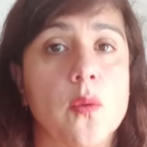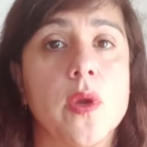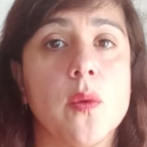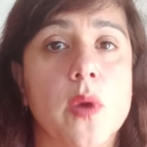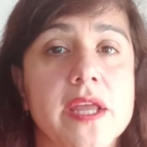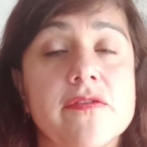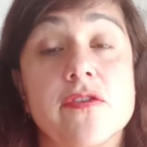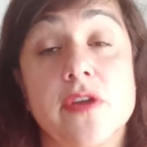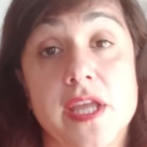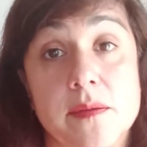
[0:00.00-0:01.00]
We wait
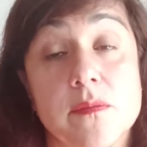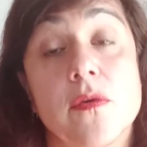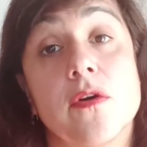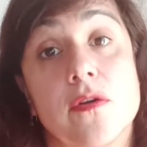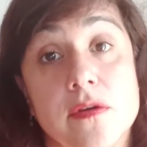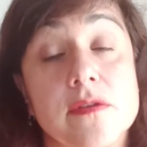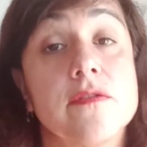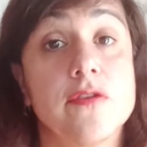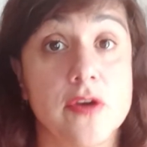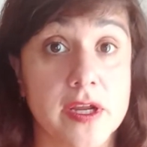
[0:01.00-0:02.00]
for him or
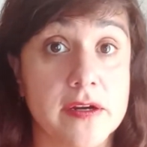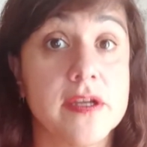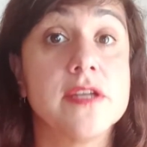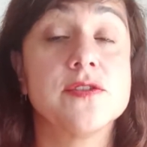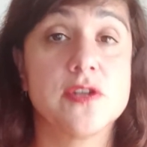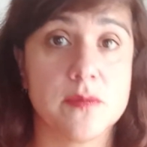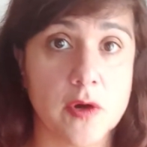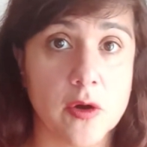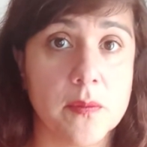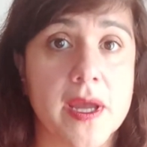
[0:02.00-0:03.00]
for her to come
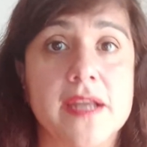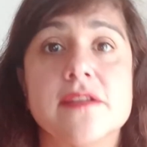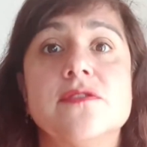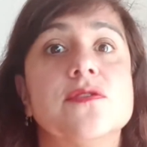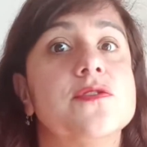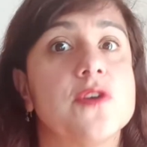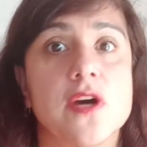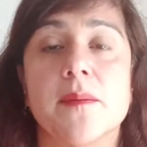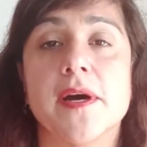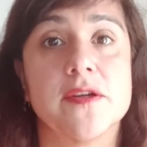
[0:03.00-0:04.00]
home and to talk
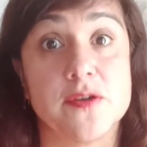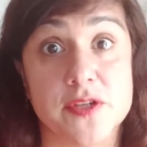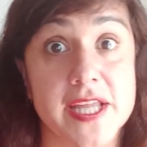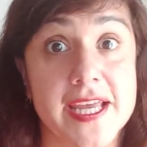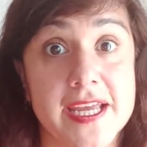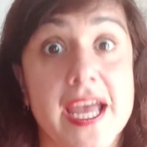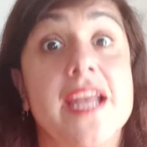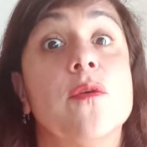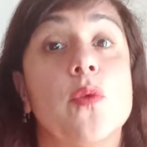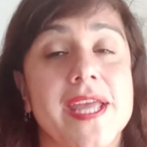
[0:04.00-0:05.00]
about our day,
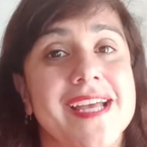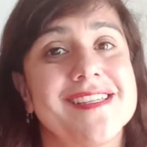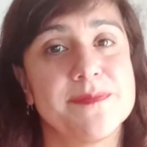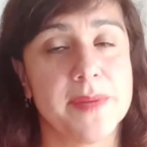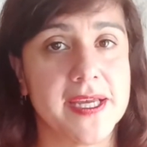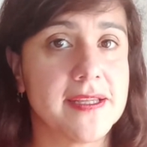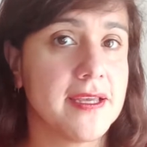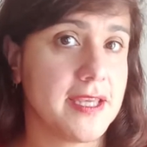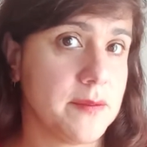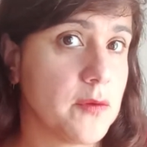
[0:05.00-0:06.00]
and we
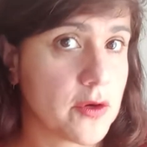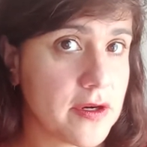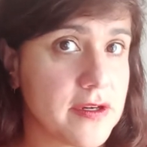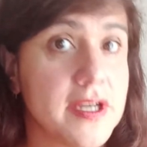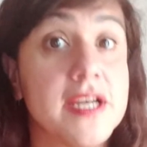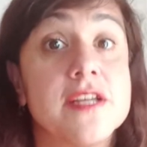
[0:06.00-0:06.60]
expect him or her